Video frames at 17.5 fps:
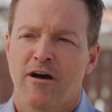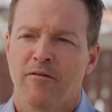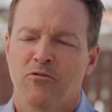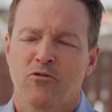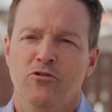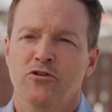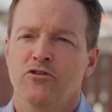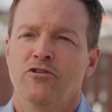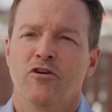
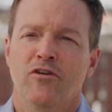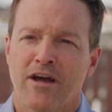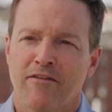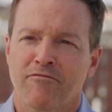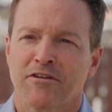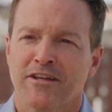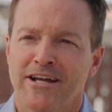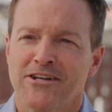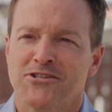who you don't
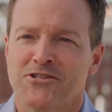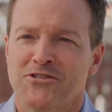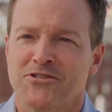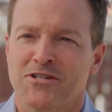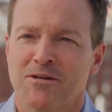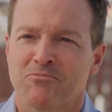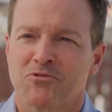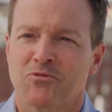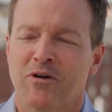have
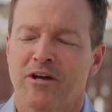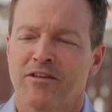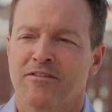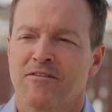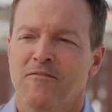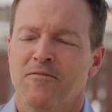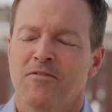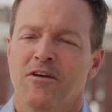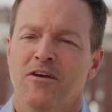relationships with.
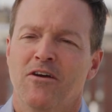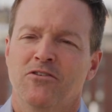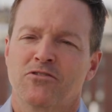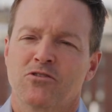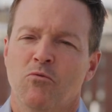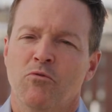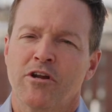So